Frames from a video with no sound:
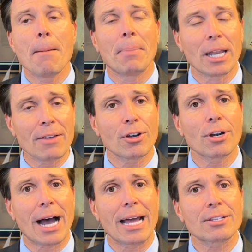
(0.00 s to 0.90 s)
Believe it or
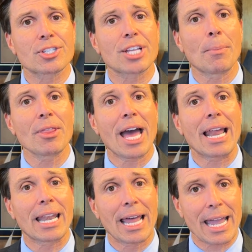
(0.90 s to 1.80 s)
not, some of
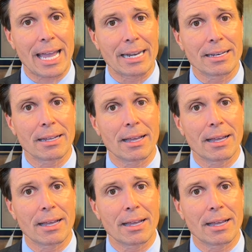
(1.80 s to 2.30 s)
that land